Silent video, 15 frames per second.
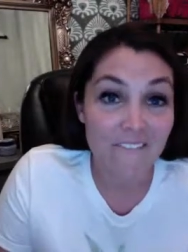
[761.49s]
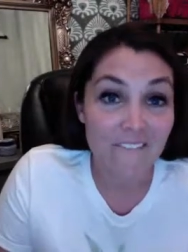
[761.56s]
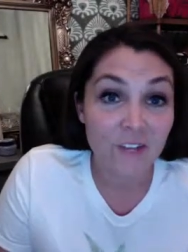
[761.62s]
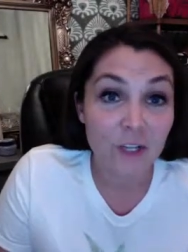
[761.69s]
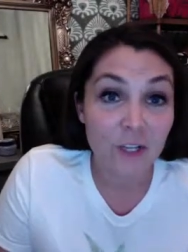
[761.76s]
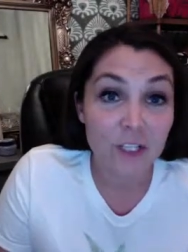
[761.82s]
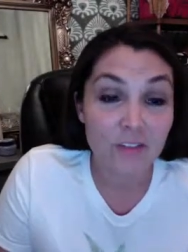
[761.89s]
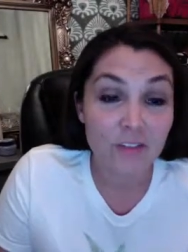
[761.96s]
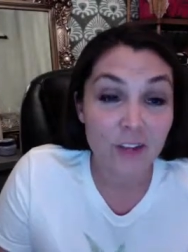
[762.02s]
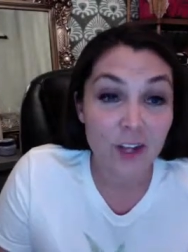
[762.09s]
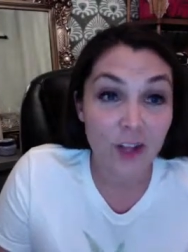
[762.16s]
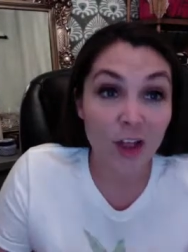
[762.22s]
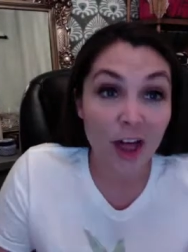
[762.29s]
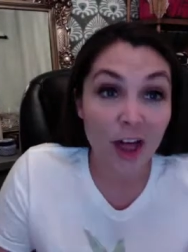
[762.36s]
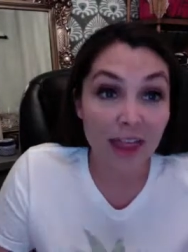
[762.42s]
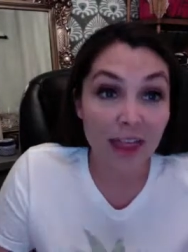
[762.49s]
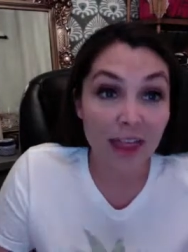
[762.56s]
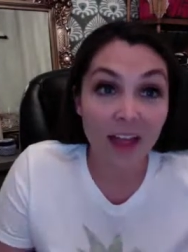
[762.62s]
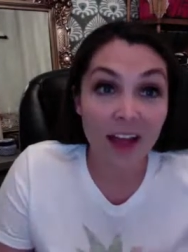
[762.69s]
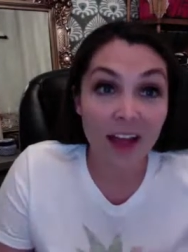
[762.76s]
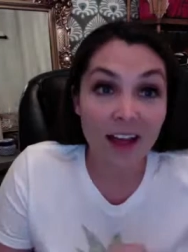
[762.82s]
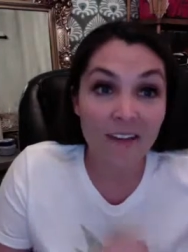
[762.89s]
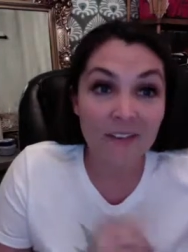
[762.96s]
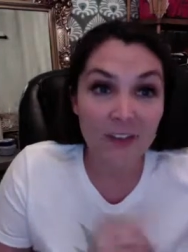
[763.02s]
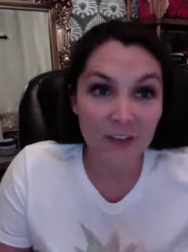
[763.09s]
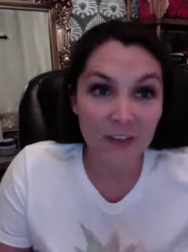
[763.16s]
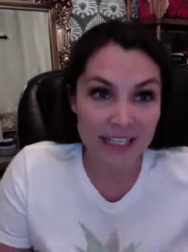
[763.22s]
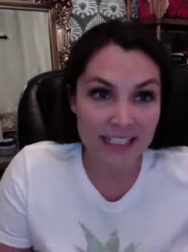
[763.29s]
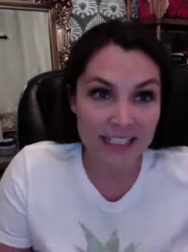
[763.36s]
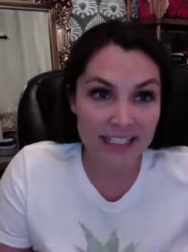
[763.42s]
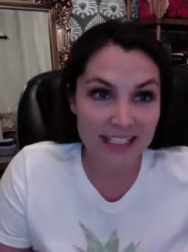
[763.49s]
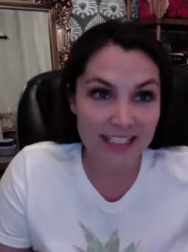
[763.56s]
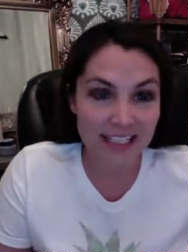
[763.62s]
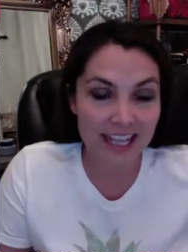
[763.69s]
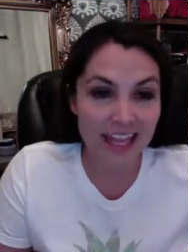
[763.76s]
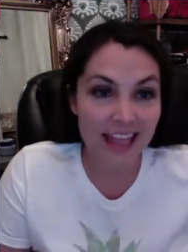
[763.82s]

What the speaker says: First of all, love your fence.